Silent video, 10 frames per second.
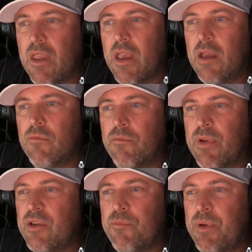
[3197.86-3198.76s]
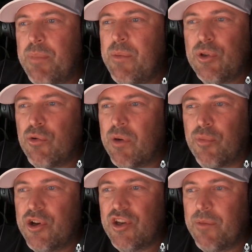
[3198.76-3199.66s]
And but people don't
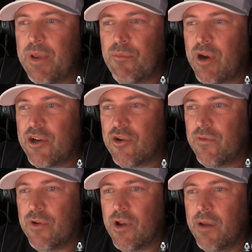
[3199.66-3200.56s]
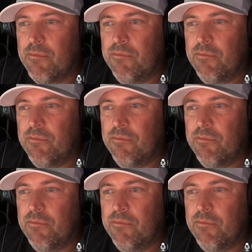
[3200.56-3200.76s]
appreciate being pressured for time.